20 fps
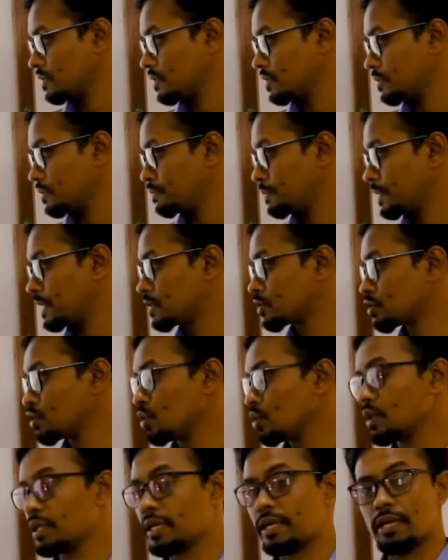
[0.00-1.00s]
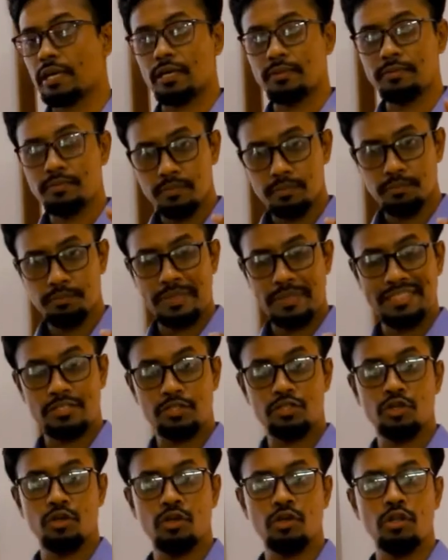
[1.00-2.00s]
Petroleum,
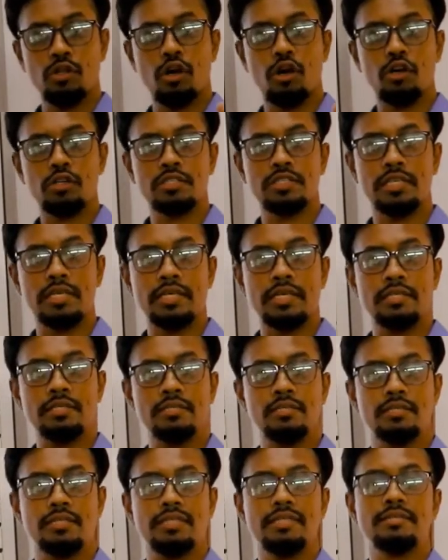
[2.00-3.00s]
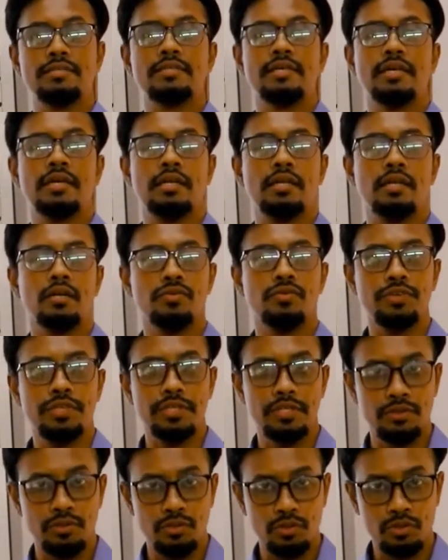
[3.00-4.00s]
petrol, octane, diesel, we
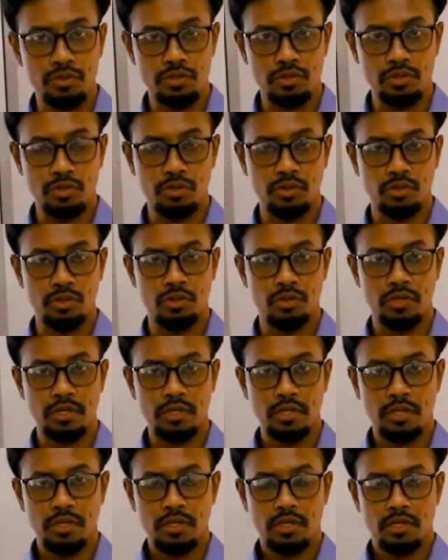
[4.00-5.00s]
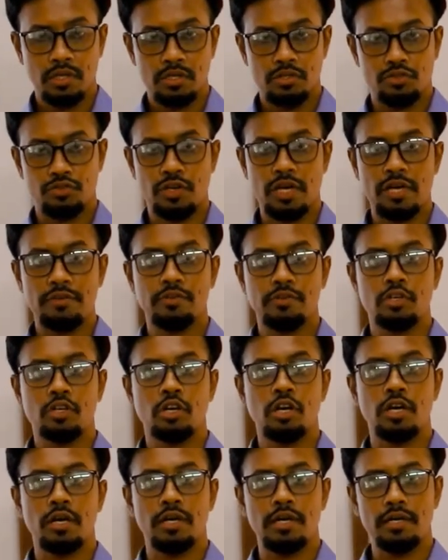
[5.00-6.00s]
use to drive our
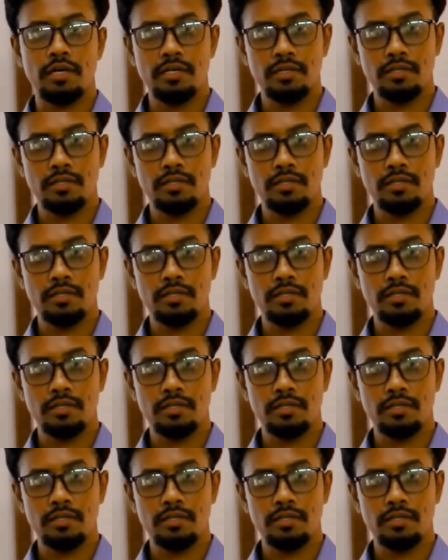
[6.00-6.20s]
car.